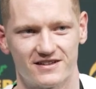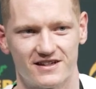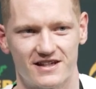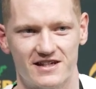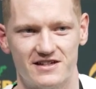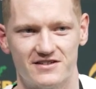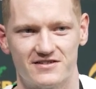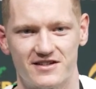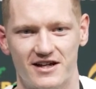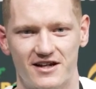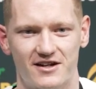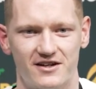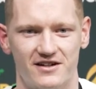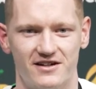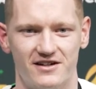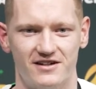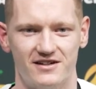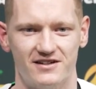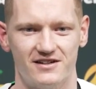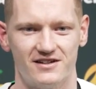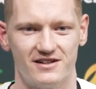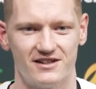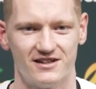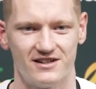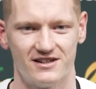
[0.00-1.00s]
he's had
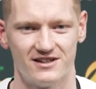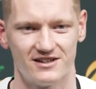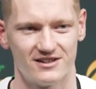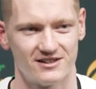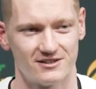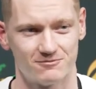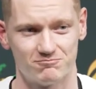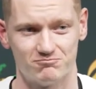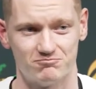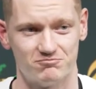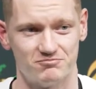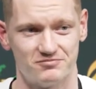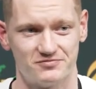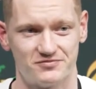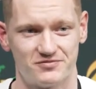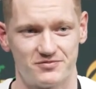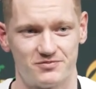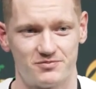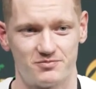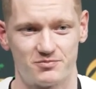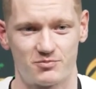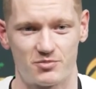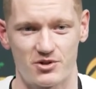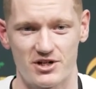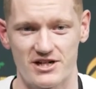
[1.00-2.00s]
a
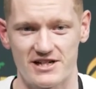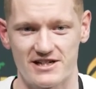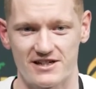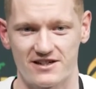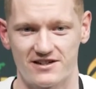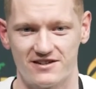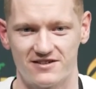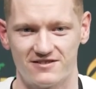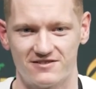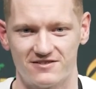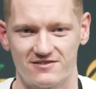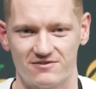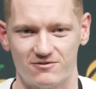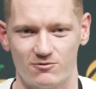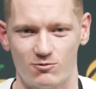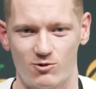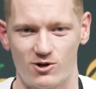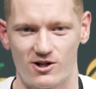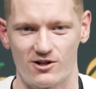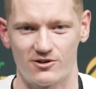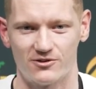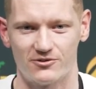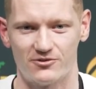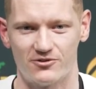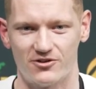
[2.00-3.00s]
pretty
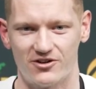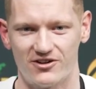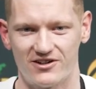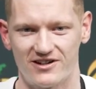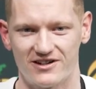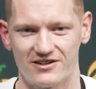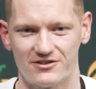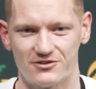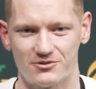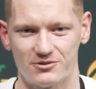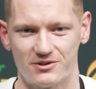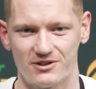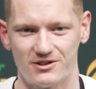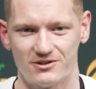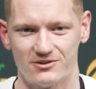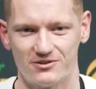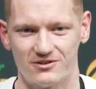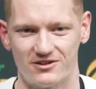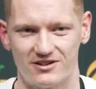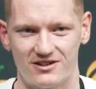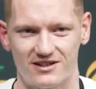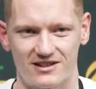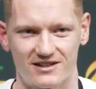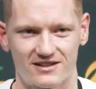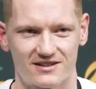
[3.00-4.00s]
wild ride as well.
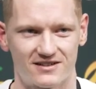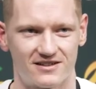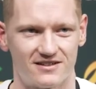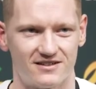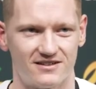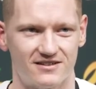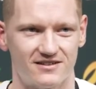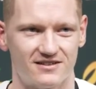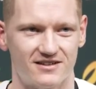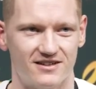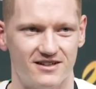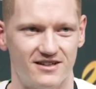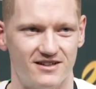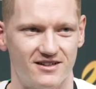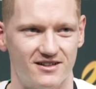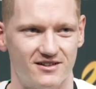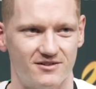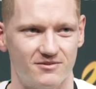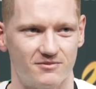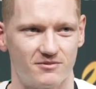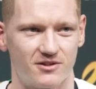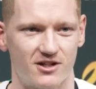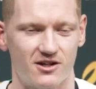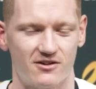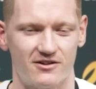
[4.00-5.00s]
Like
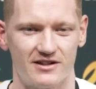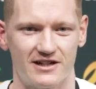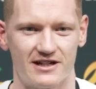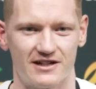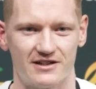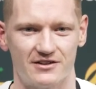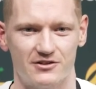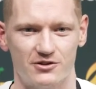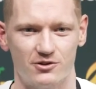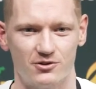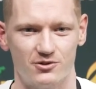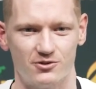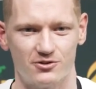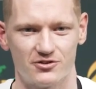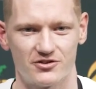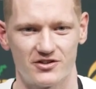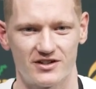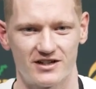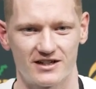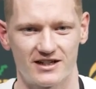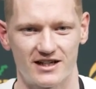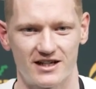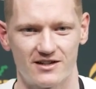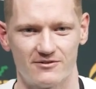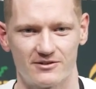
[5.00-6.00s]
going out in the
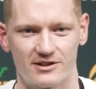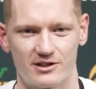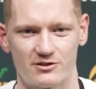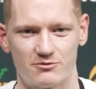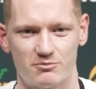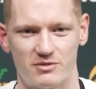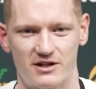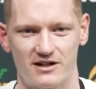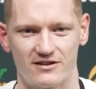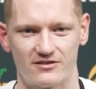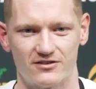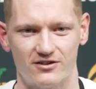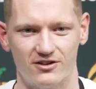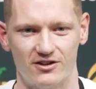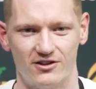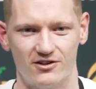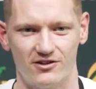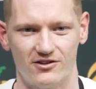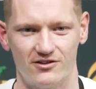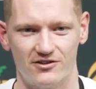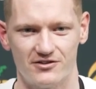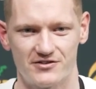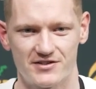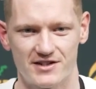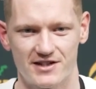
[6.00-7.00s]
All-Star game against
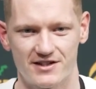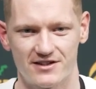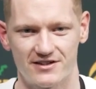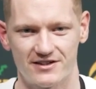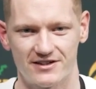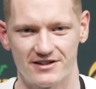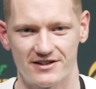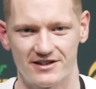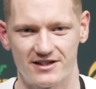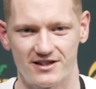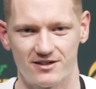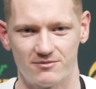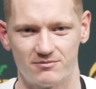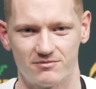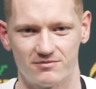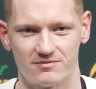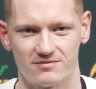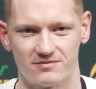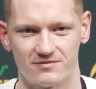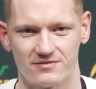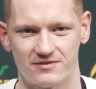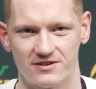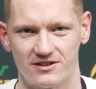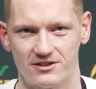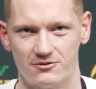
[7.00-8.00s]
Barcelona and tearing it up.
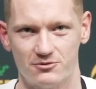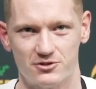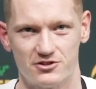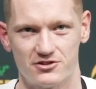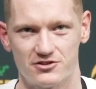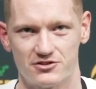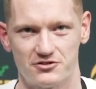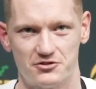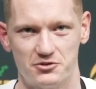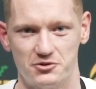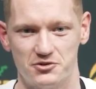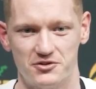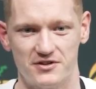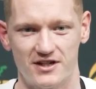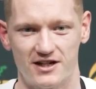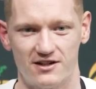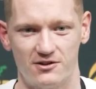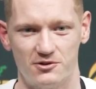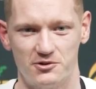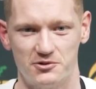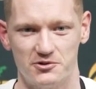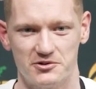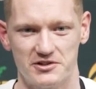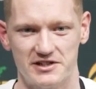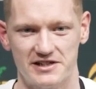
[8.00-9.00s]
He was just doing that
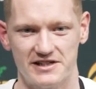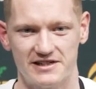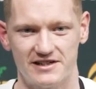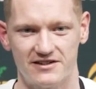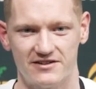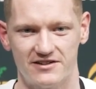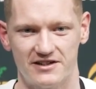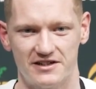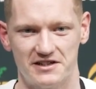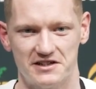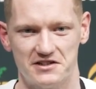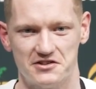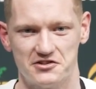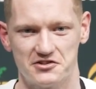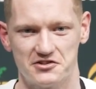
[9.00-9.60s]
all year, and he